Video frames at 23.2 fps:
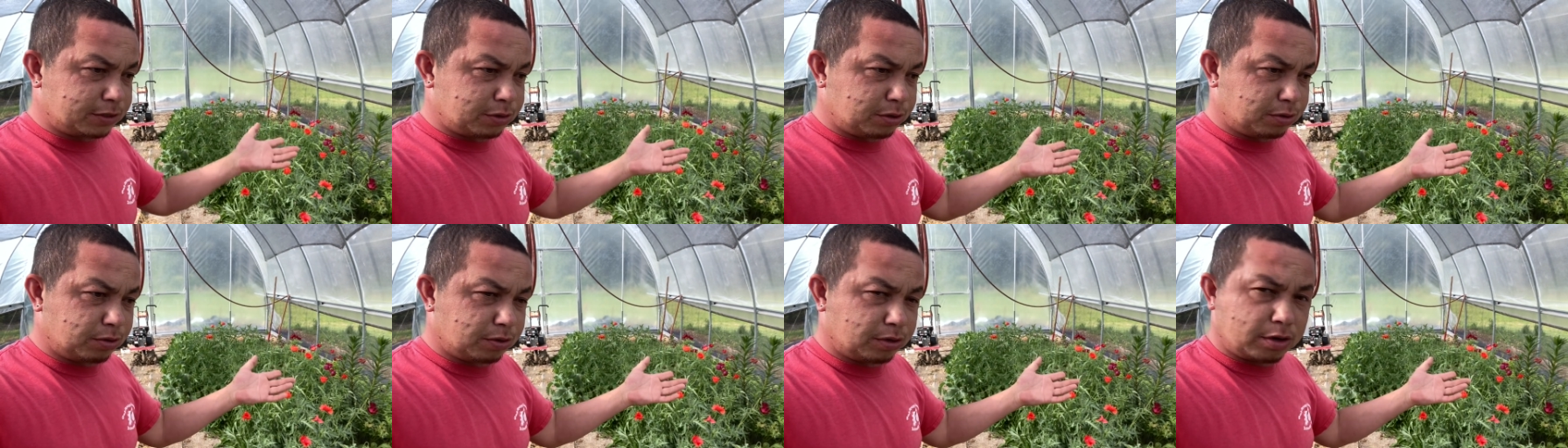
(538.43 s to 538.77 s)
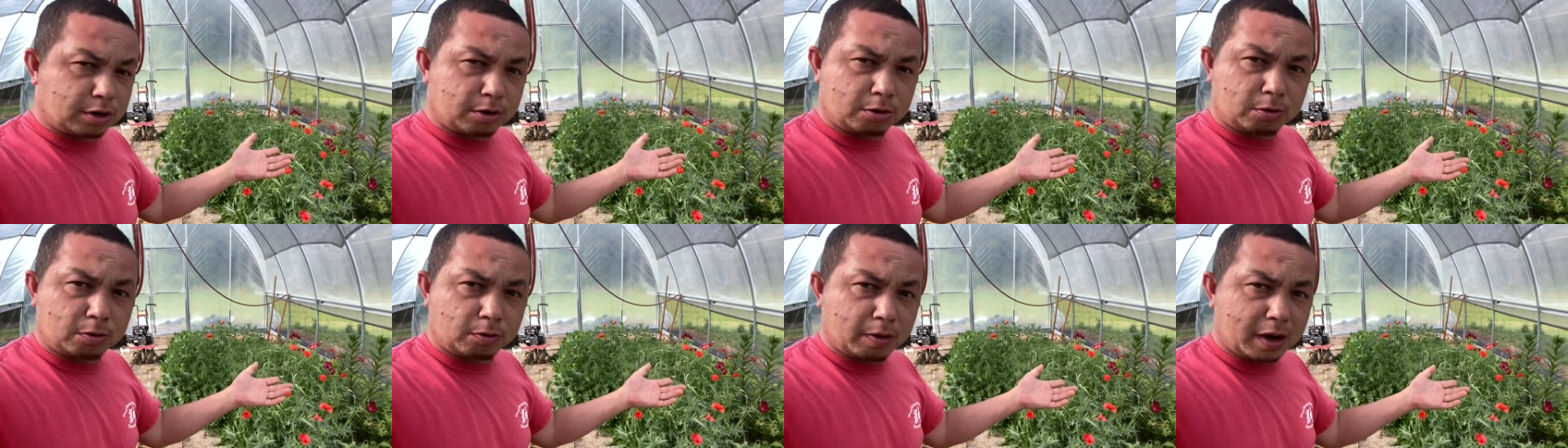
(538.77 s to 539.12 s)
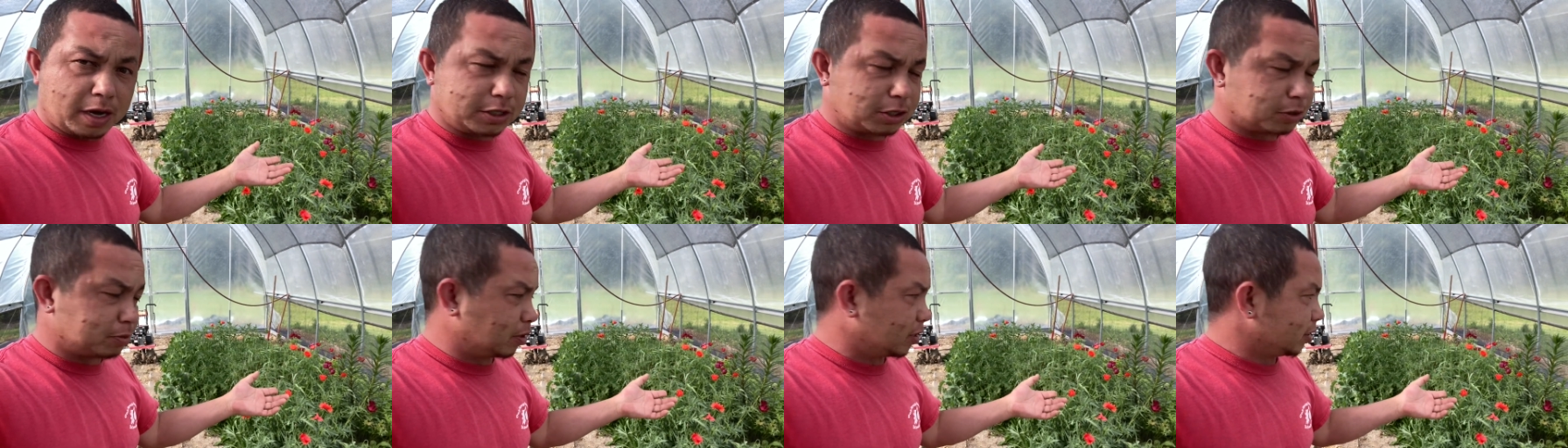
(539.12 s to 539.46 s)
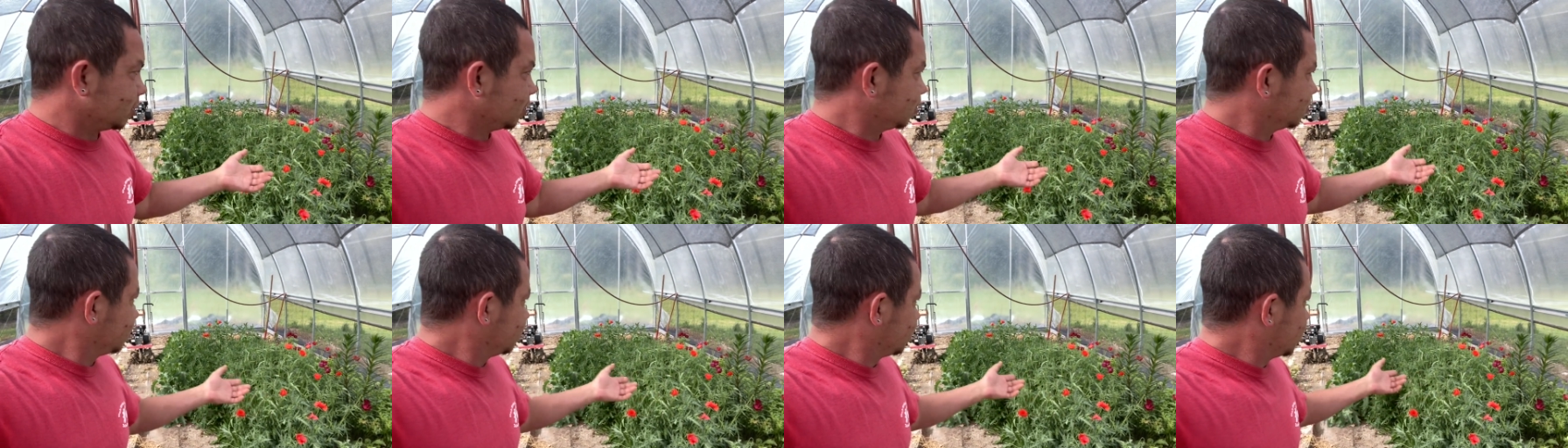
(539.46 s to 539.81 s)
to their
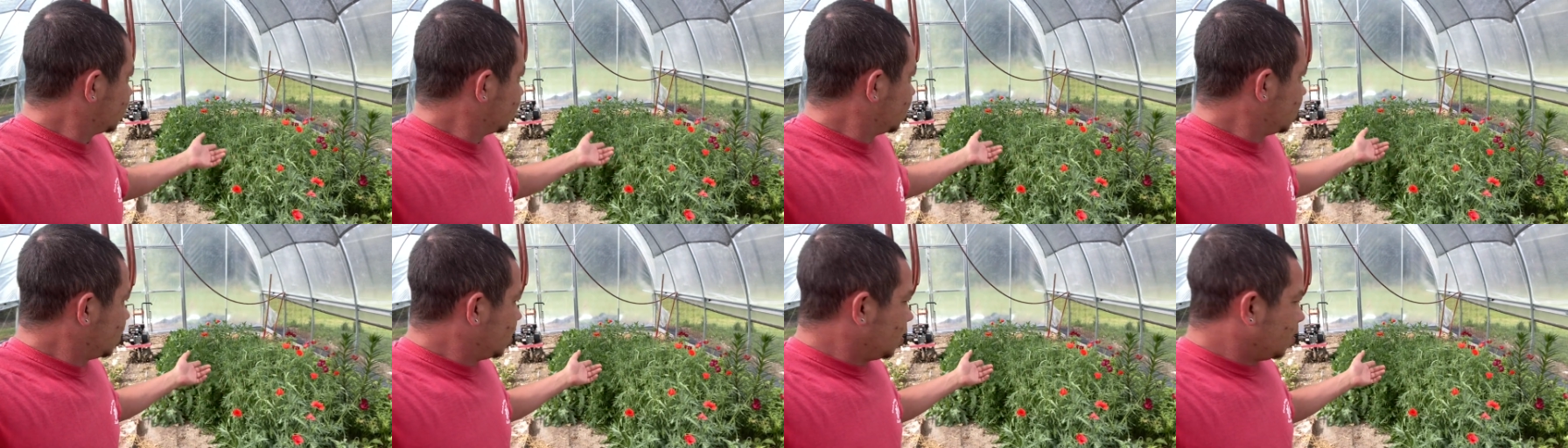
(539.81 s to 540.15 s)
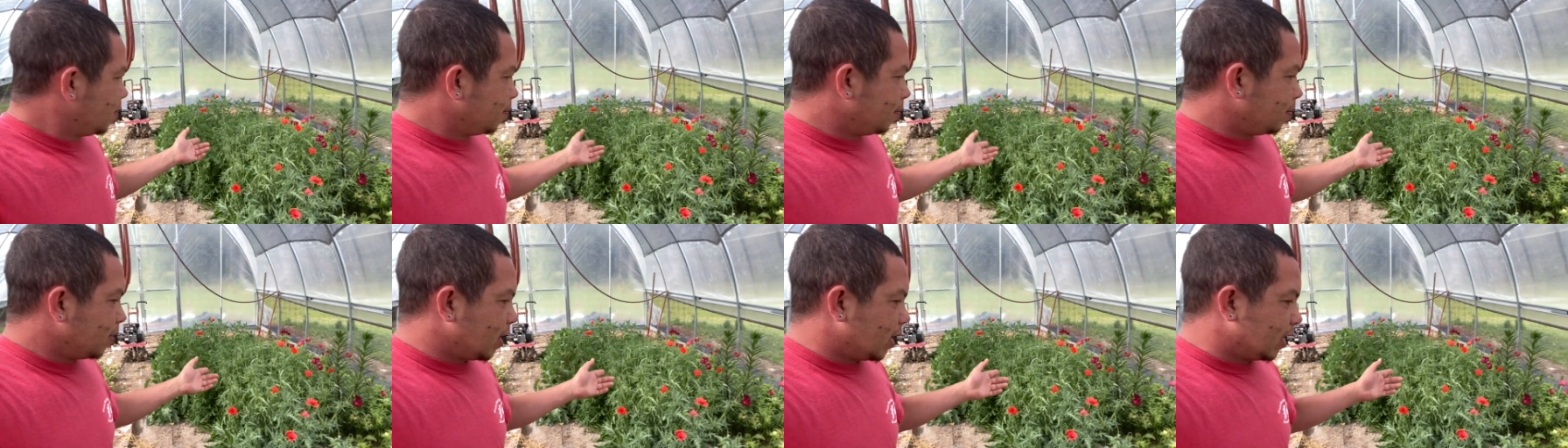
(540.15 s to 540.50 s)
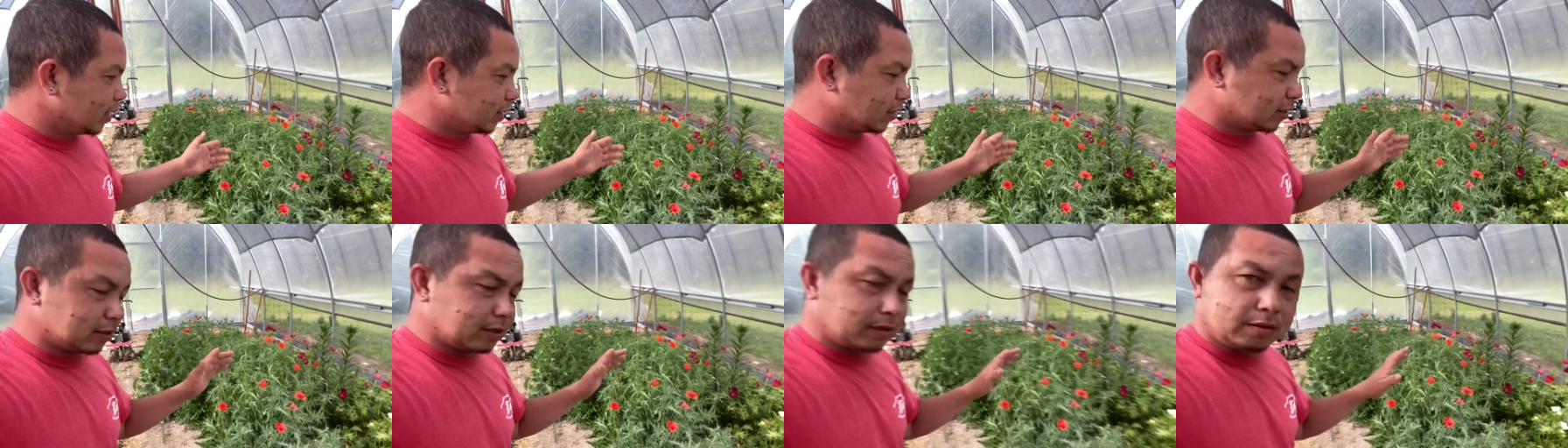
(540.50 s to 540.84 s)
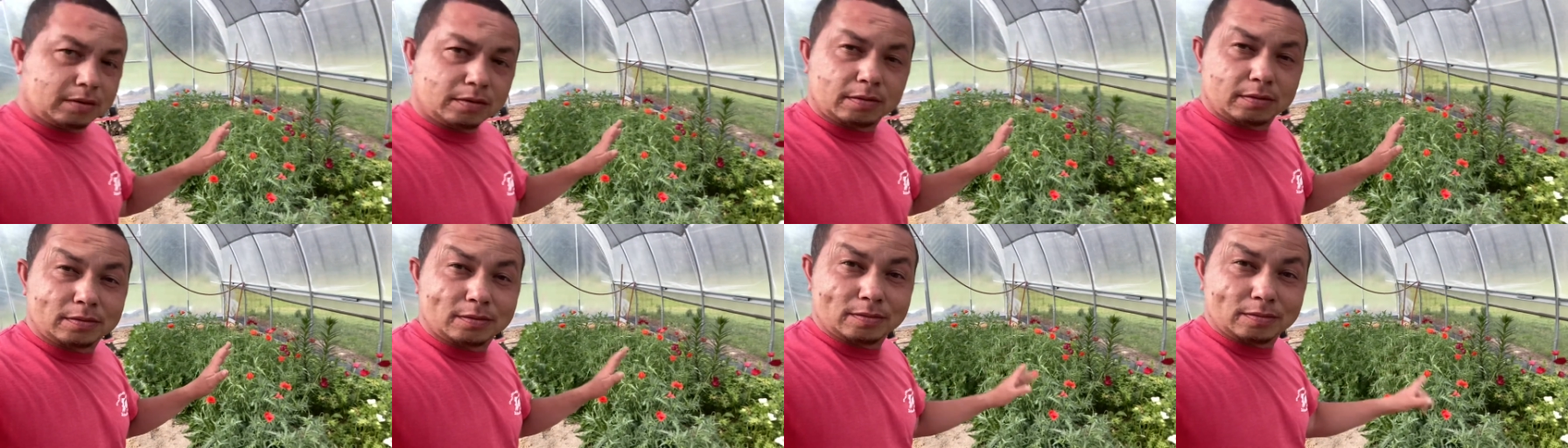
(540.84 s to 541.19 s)
arrangements. But
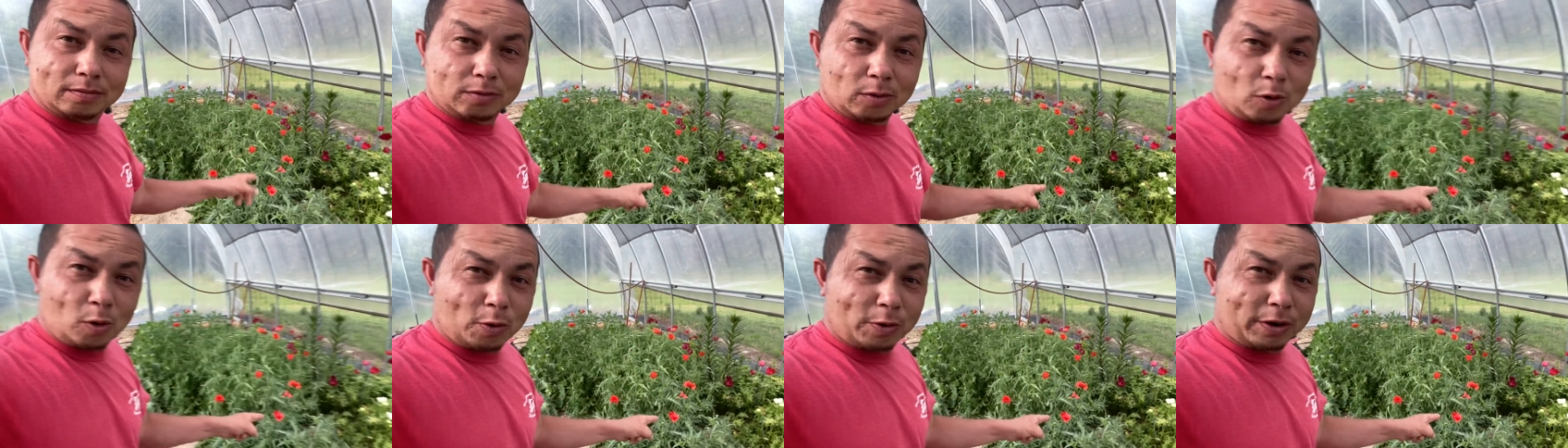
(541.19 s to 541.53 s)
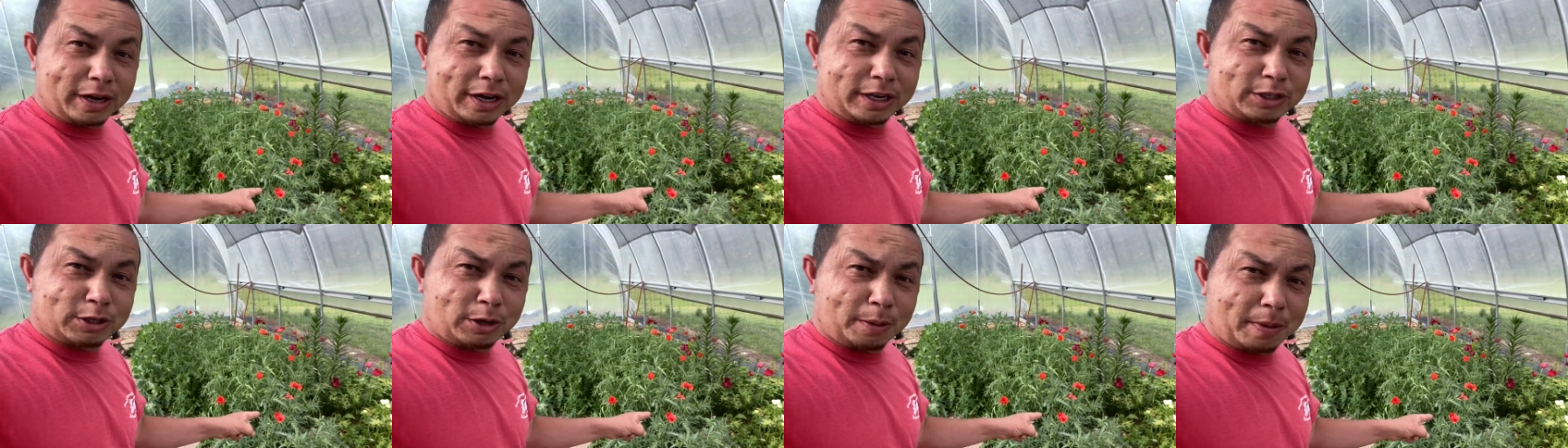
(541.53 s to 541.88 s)
Oriental